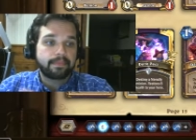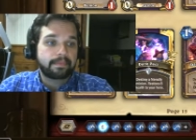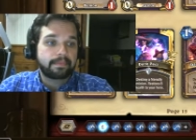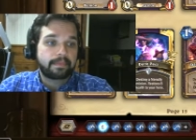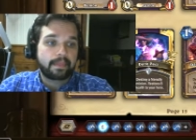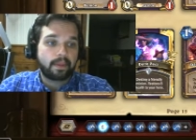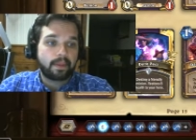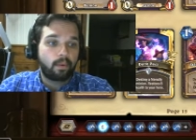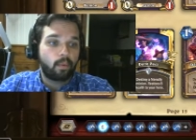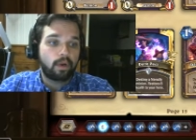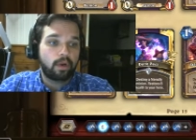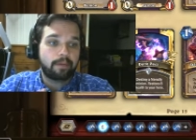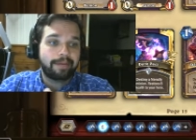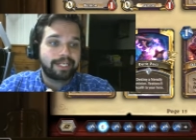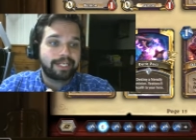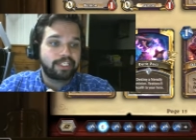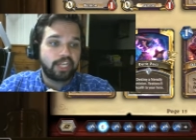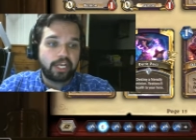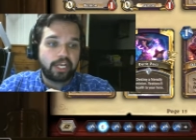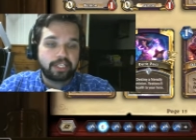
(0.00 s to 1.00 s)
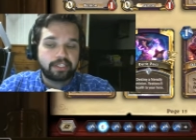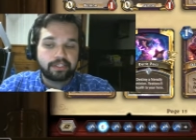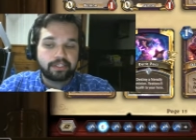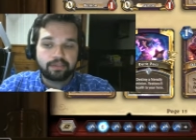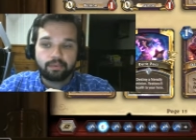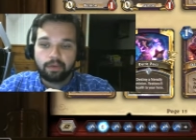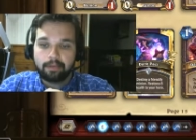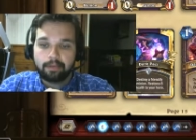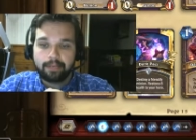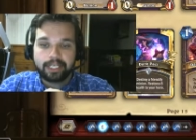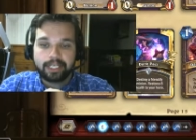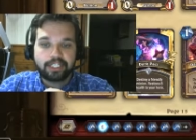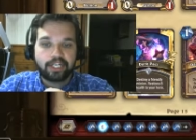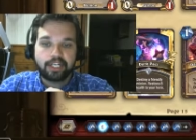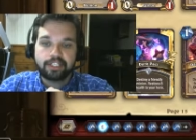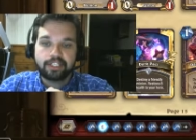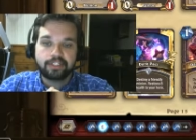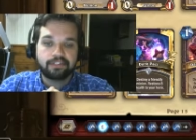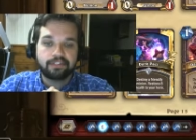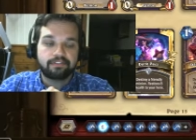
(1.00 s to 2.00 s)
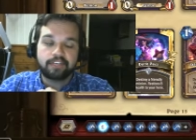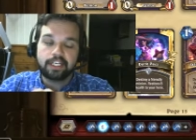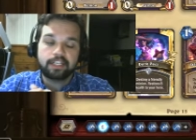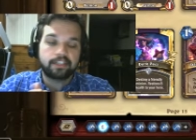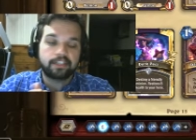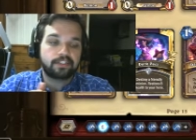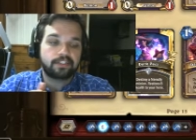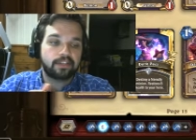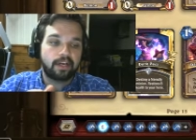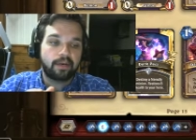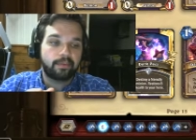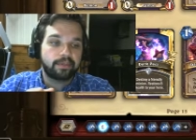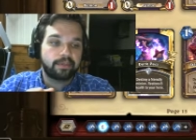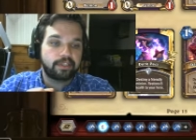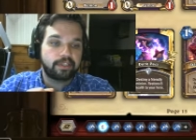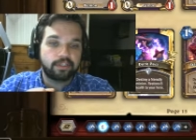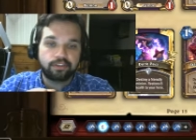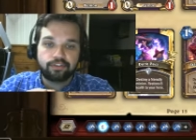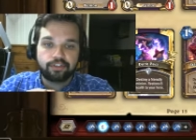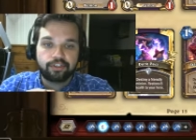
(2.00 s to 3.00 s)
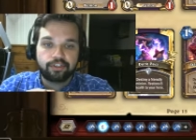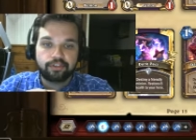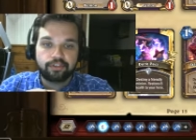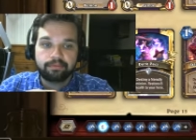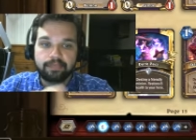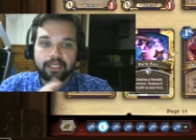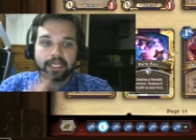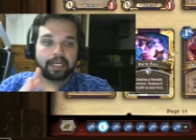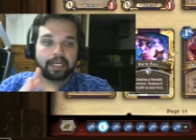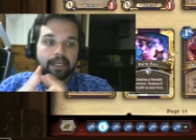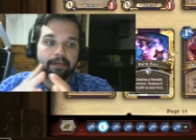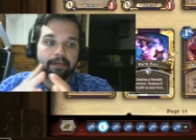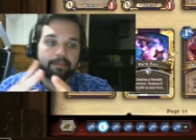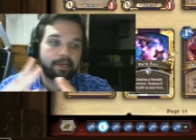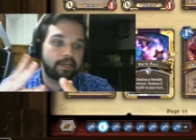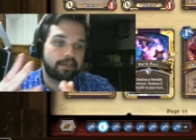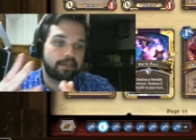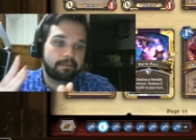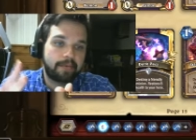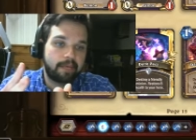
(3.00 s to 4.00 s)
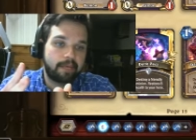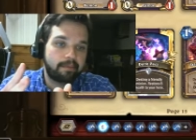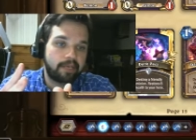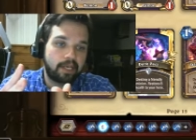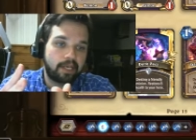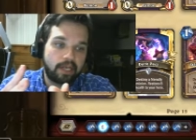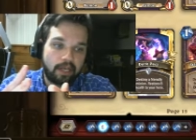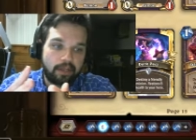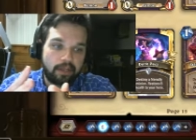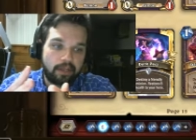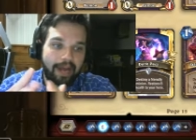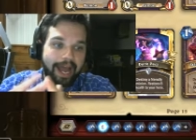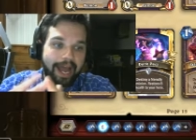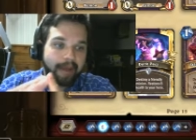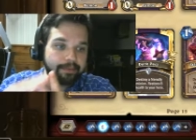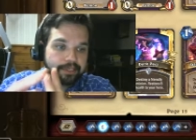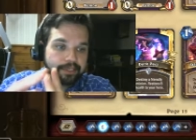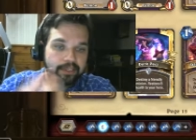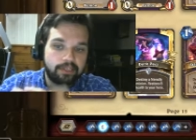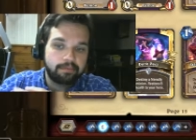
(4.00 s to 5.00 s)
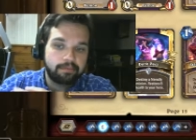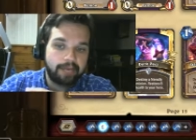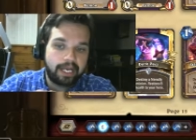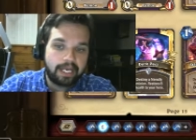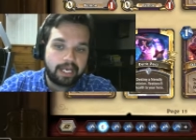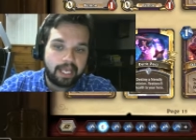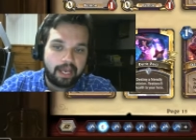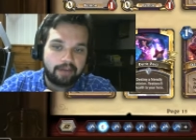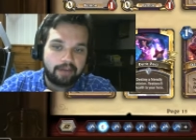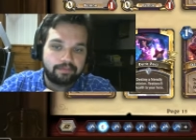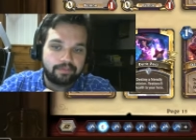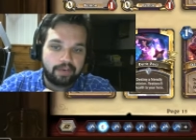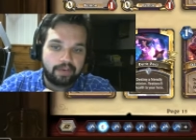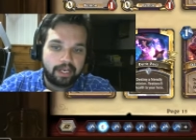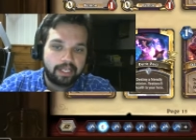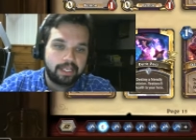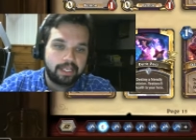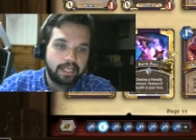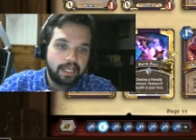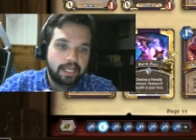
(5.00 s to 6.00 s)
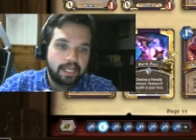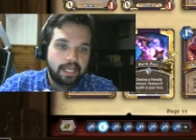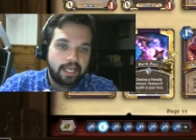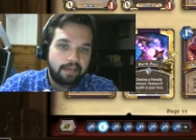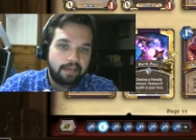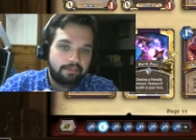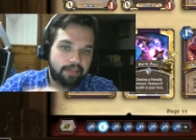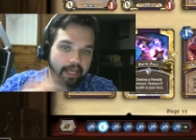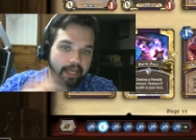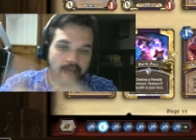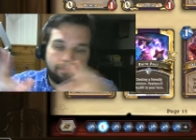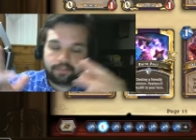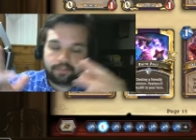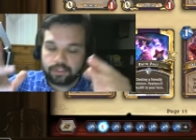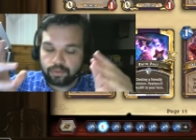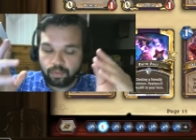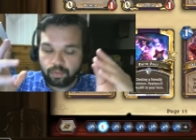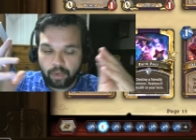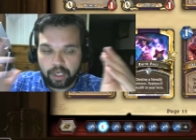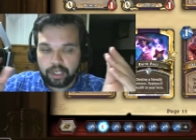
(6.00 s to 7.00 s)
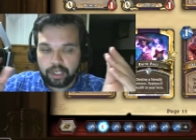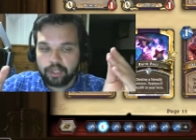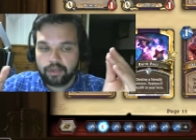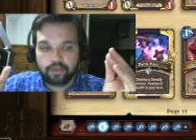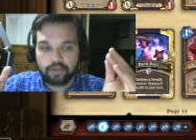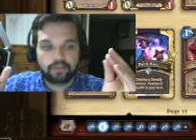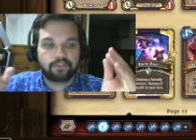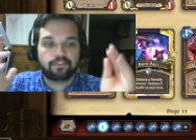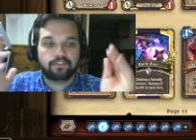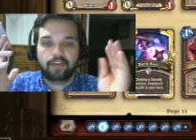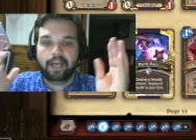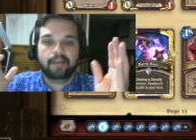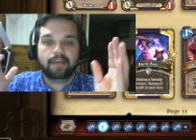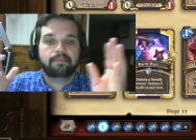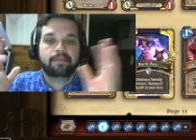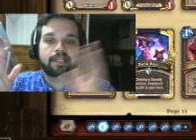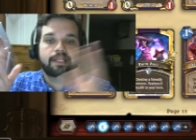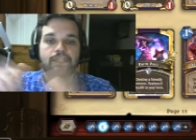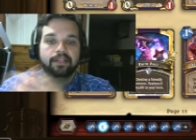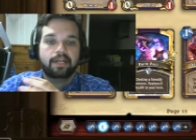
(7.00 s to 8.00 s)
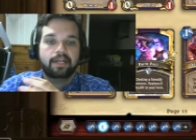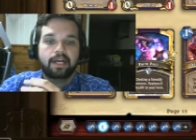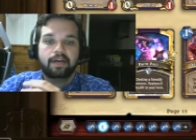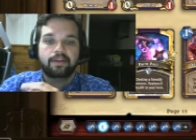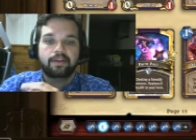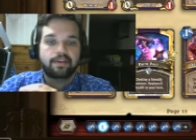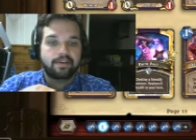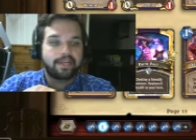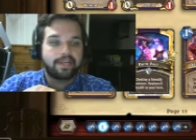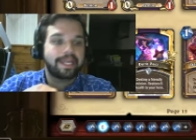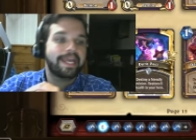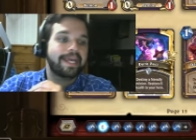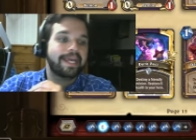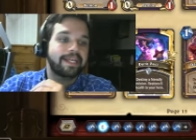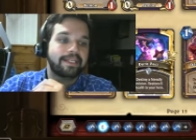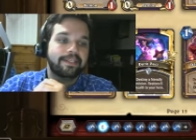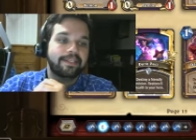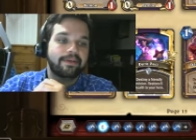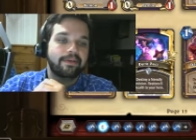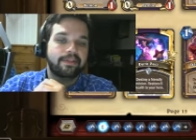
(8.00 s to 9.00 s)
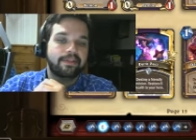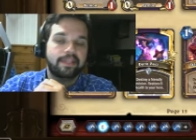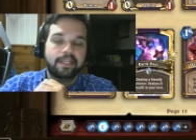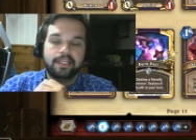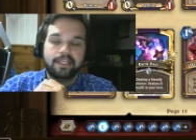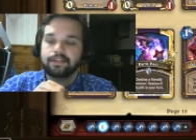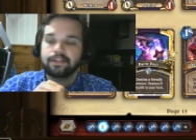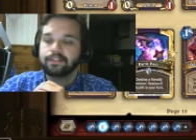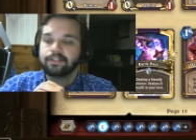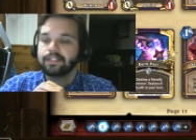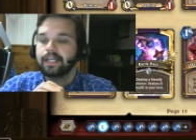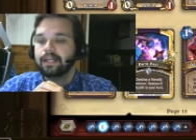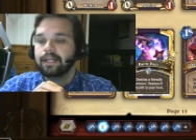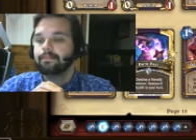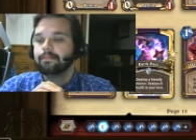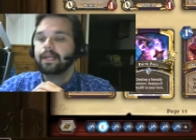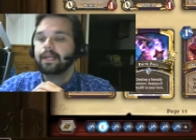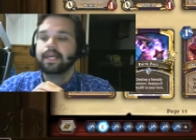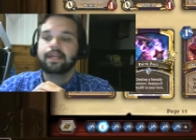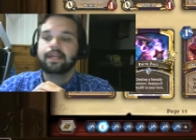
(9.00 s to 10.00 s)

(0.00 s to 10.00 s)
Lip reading: what are my chances? What are my chances of getting a taunt with the shroom compared to maybe another option you might have, right? If they have just one huge fat minion out and you can't deal with it, and you're saying, man,